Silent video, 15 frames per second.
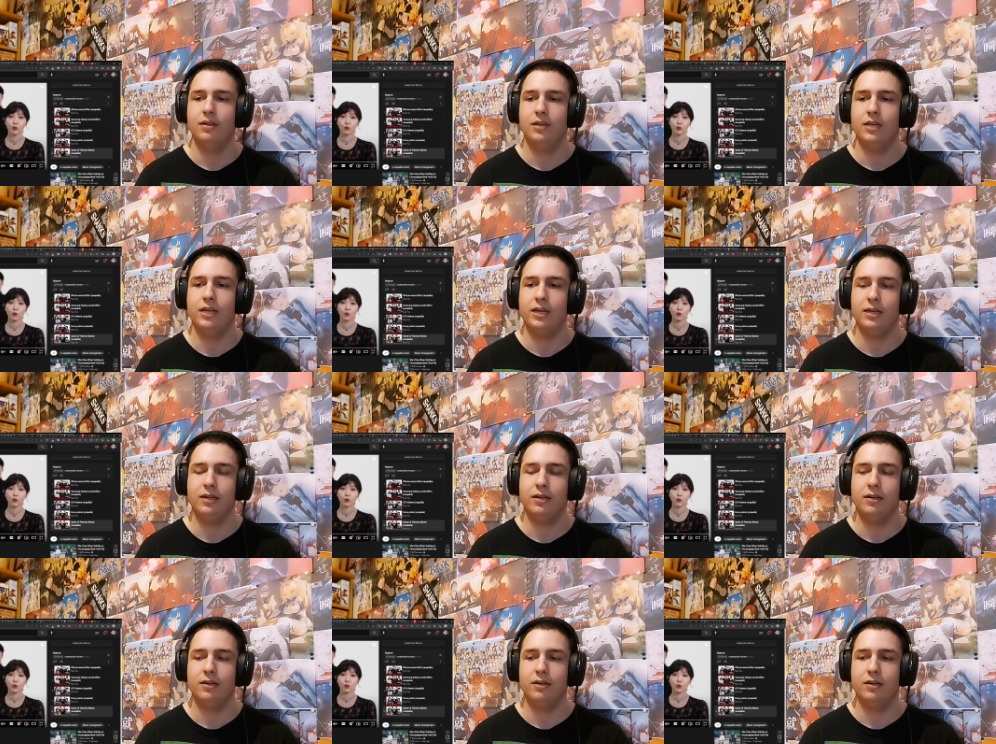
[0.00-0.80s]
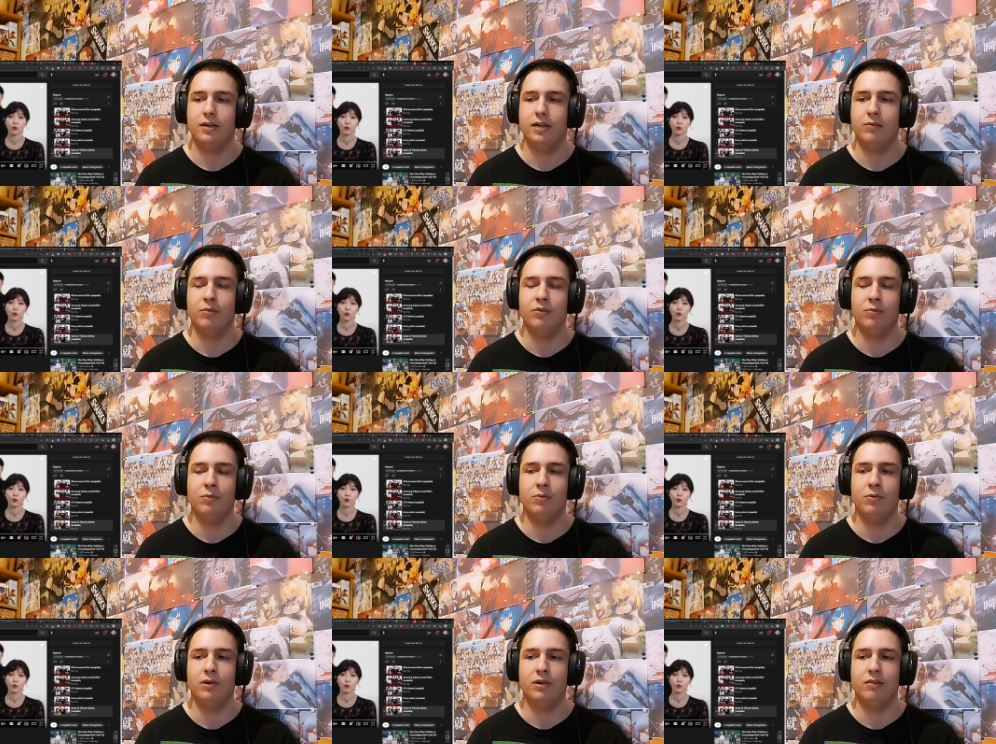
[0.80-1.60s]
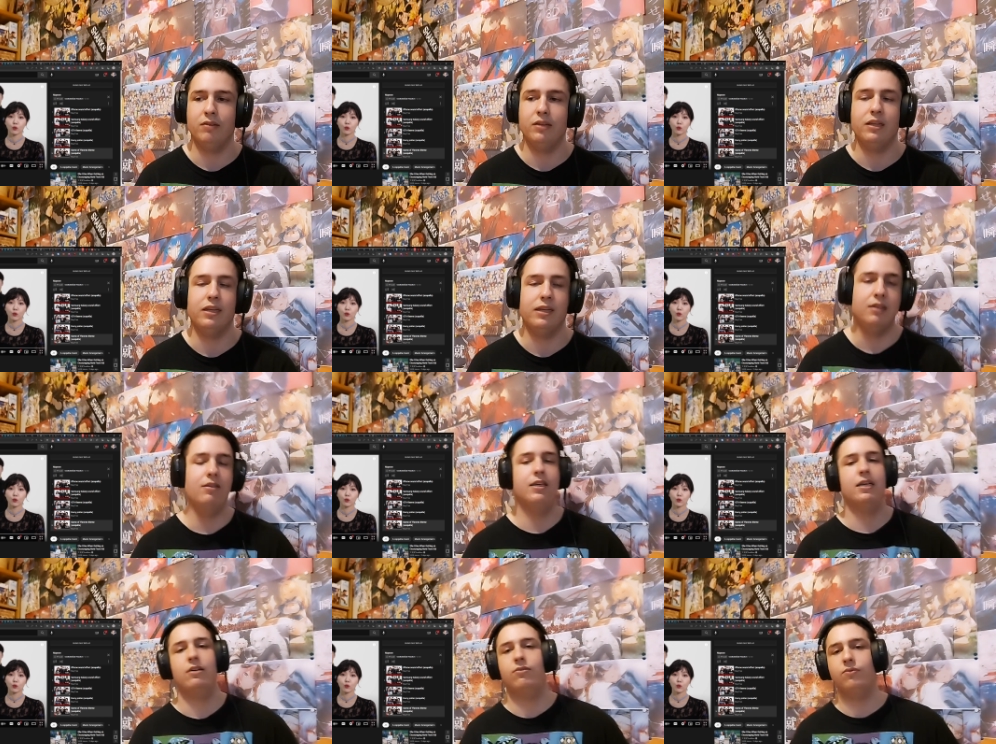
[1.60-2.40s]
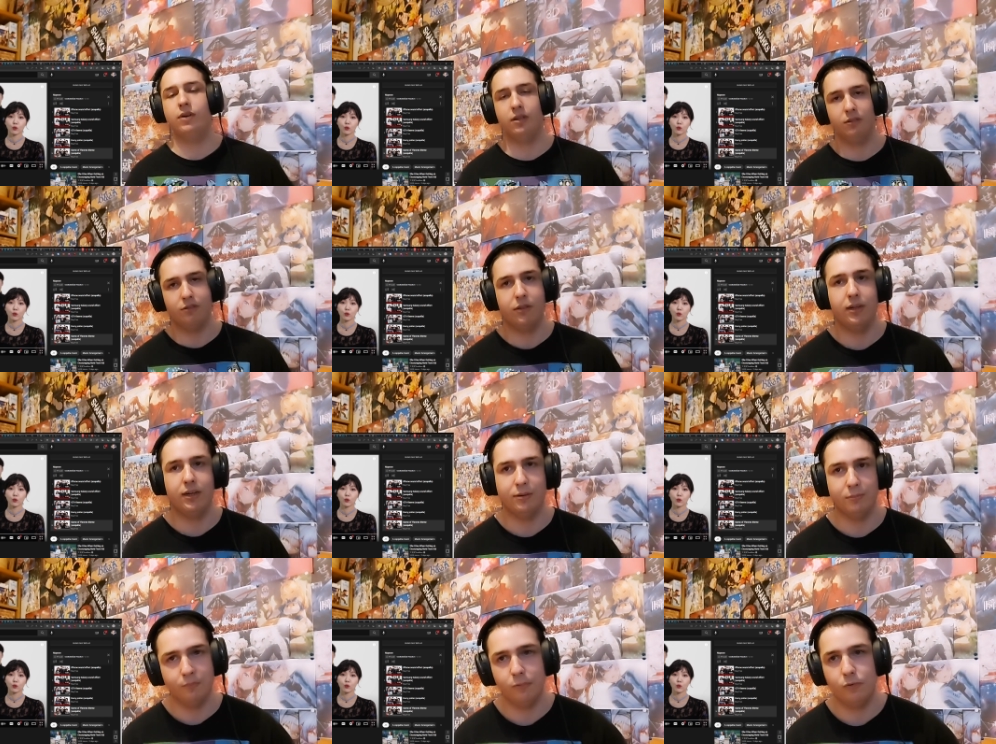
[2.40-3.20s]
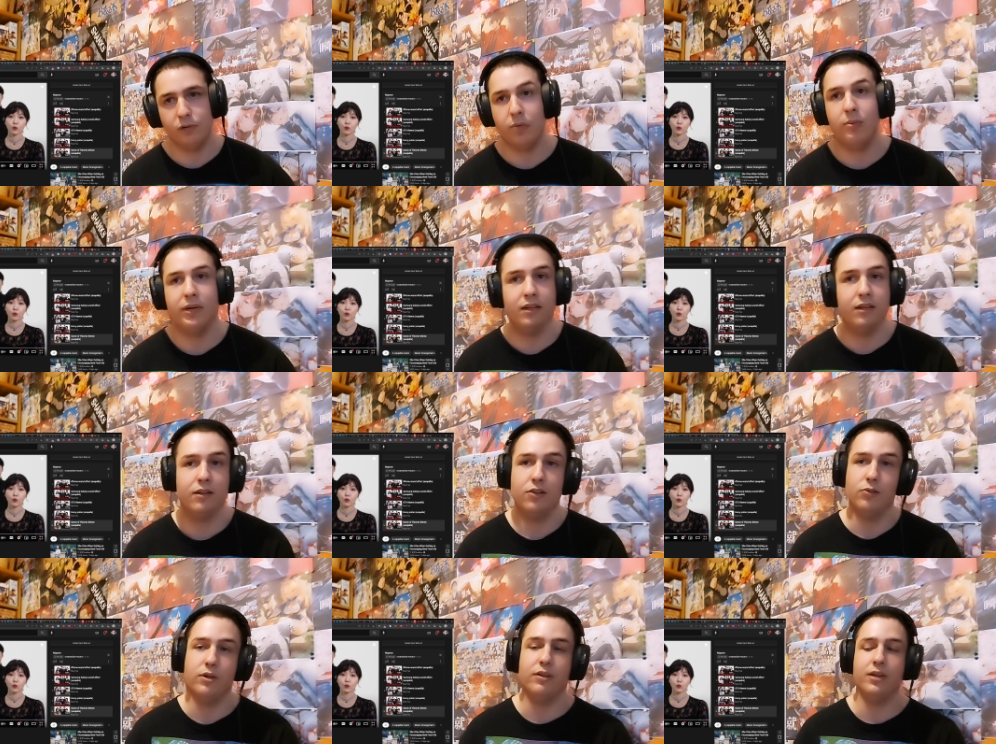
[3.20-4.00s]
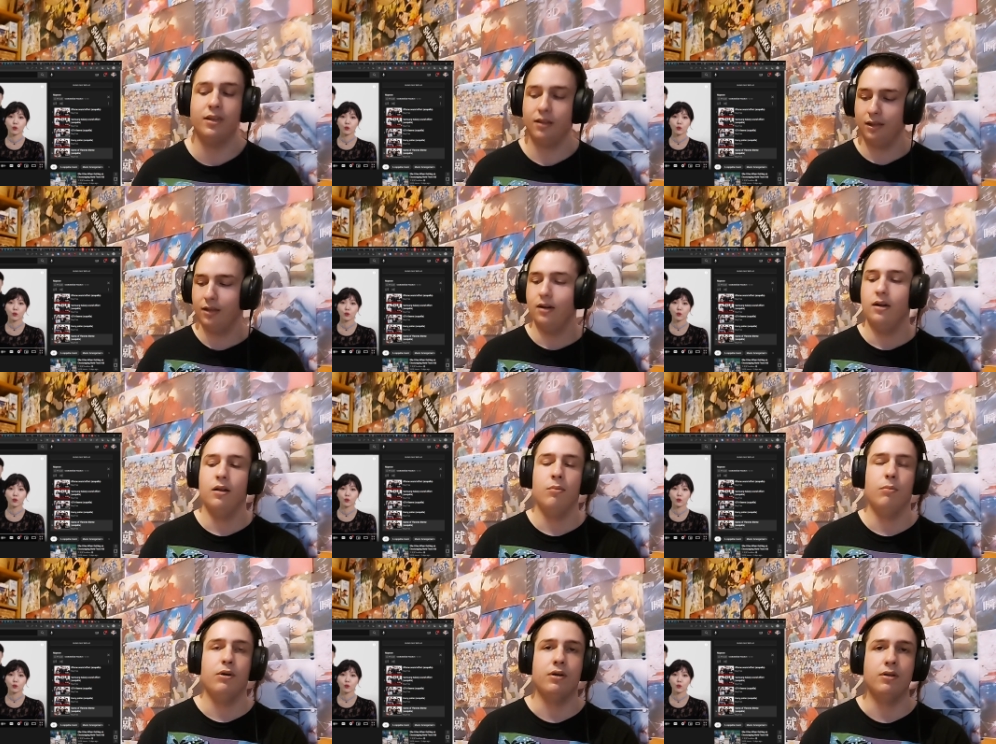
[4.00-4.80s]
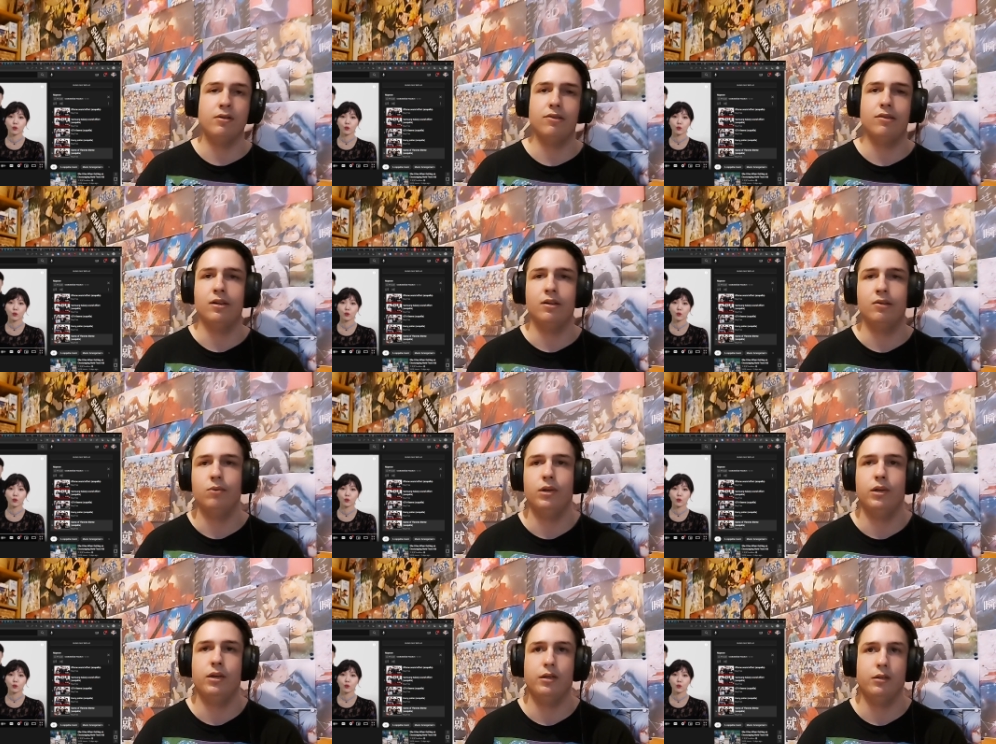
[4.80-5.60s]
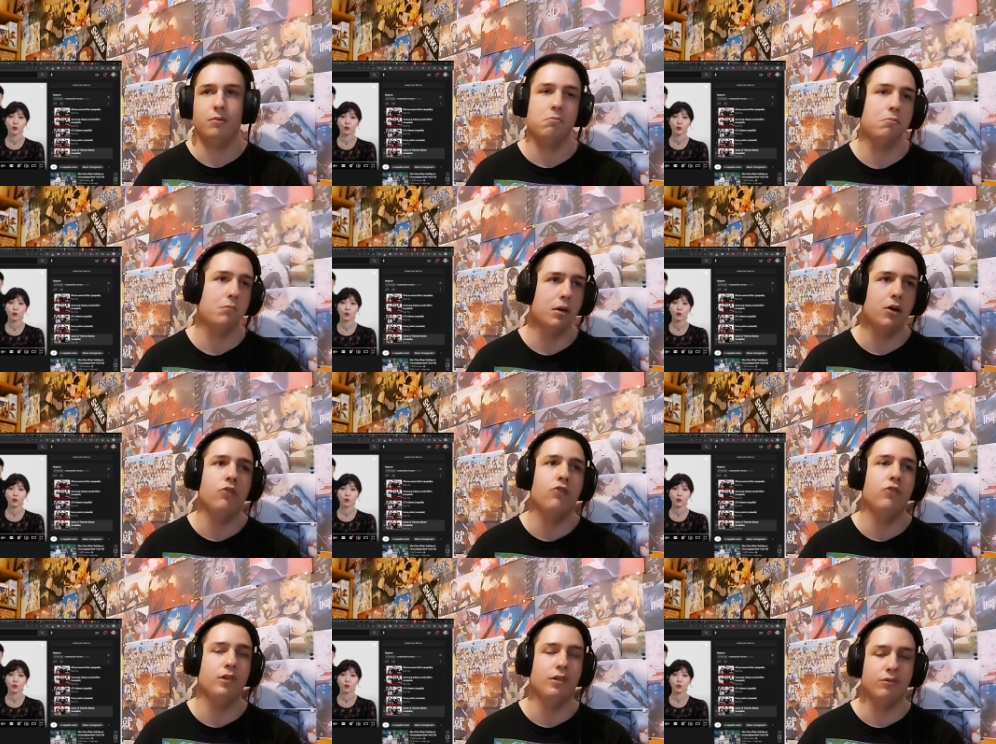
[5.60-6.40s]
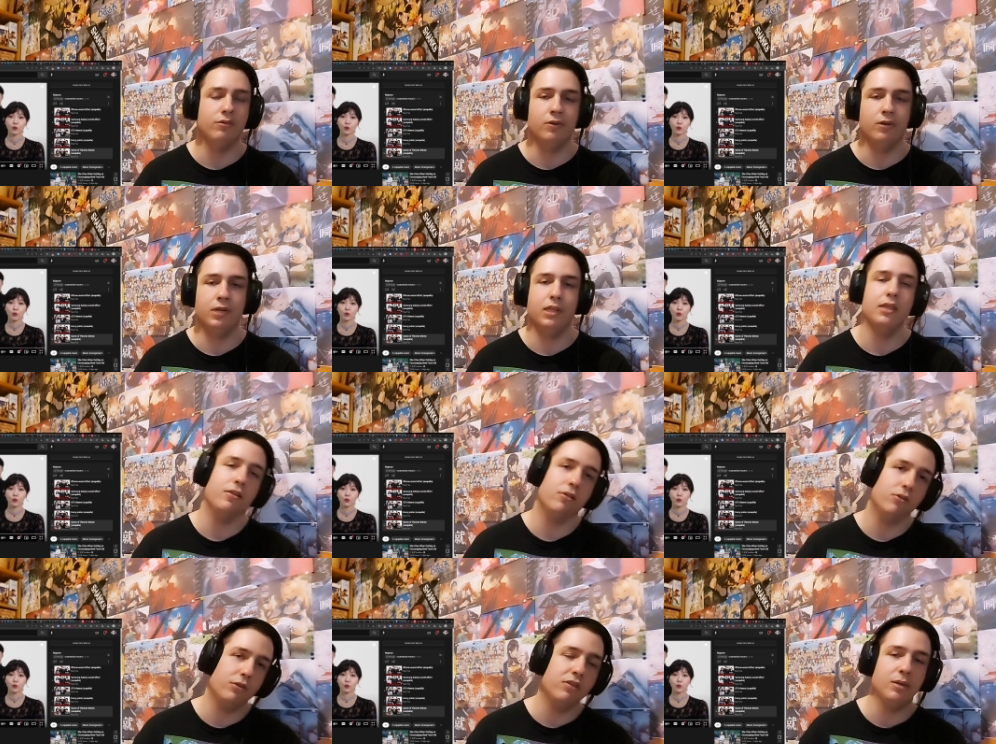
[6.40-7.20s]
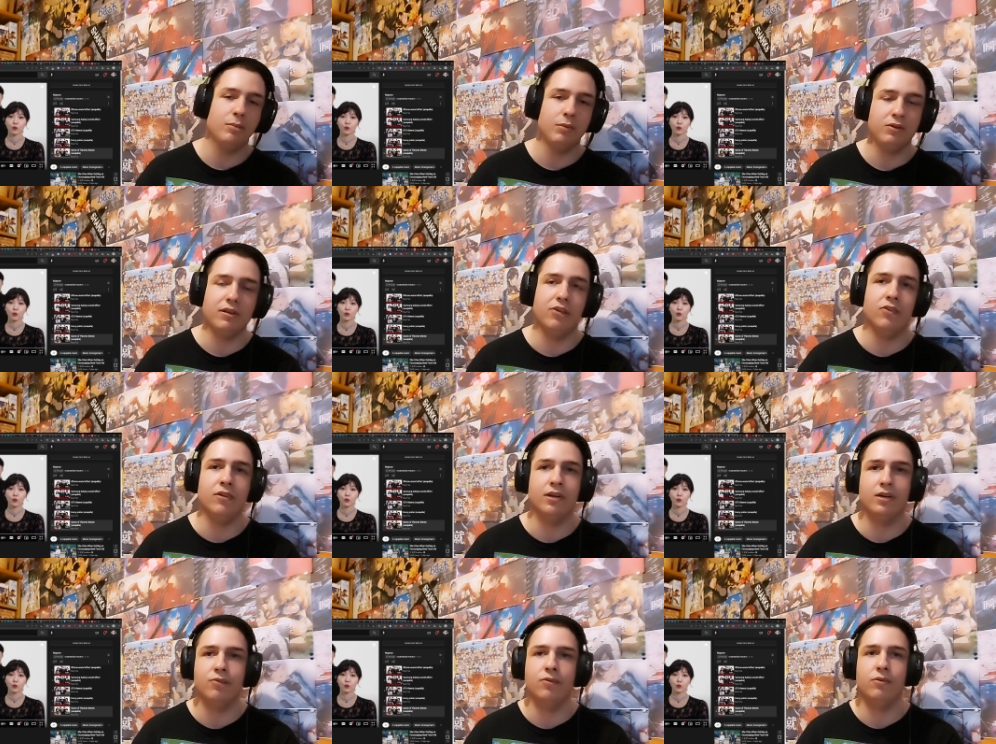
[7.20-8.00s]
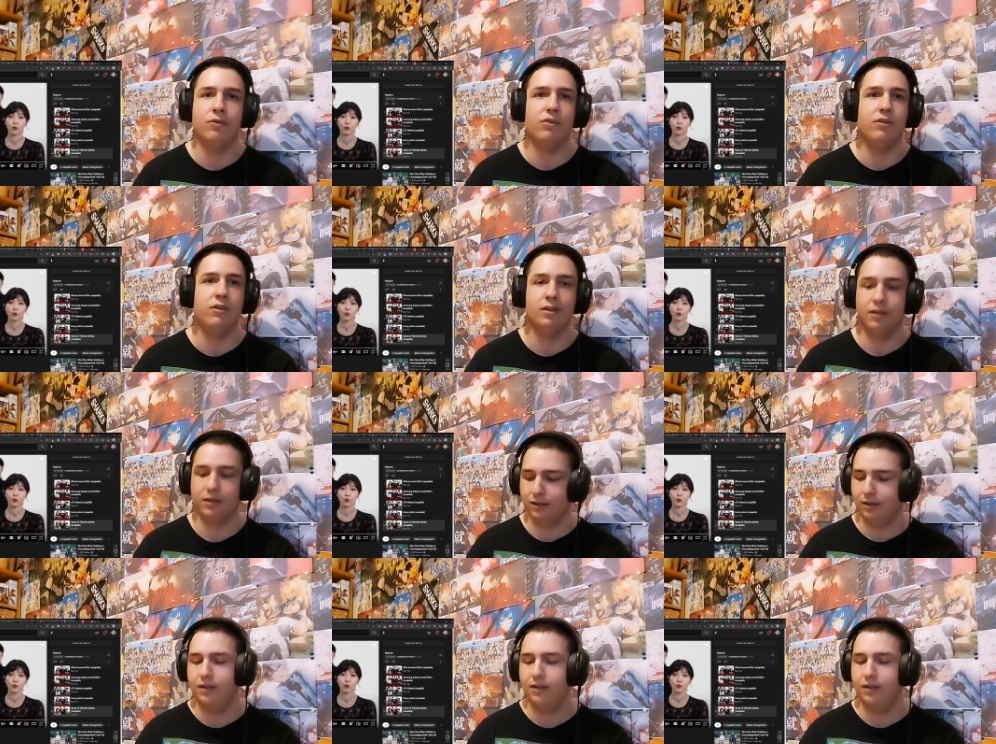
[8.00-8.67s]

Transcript: Yeah. Like most people, I think it kind of went uh, quite bad toward the end, but still really enjoyed it overall. And the team is legendary for a reason.